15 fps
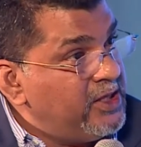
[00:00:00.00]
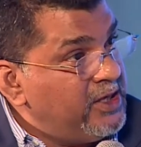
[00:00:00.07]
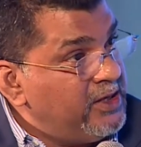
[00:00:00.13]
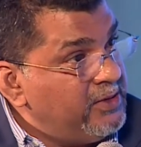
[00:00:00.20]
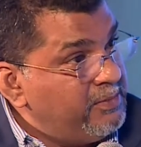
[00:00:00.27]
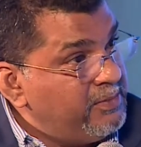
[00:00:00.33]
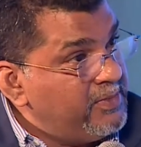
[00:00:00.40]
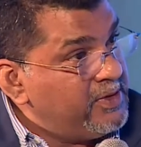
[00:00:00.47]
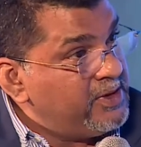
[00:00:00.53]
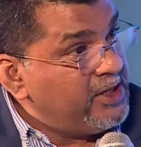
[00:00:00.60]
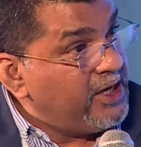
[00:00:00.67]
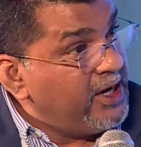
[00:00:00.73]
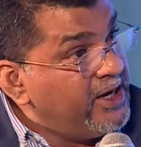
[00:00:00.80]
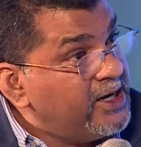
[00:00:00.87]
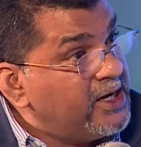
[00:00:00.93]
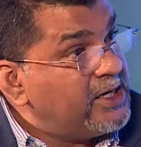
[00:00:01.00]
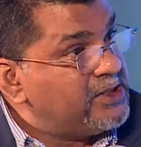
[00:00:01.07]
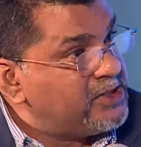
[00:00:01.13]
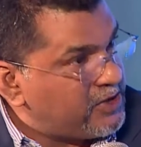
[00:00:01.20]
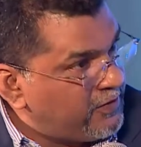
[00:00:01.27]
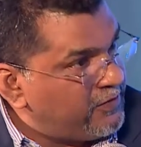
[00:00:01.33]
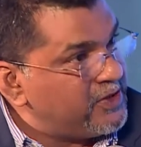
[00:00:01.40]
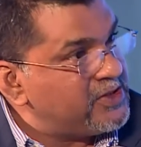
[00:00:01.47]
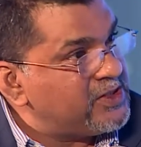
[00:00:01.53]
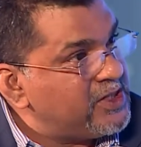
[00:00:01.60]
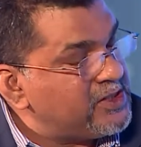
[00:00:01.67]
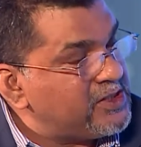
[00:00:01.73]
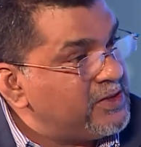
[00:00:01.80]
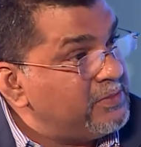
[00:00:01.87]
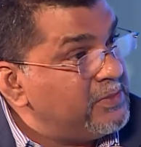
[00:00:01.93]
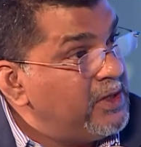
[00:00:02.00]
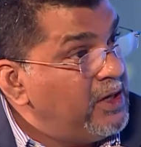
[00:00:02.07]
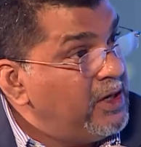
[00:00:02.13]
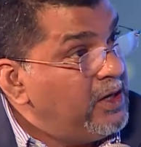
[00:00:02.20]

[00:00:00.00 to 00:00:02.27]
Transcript: the, the innards of the system,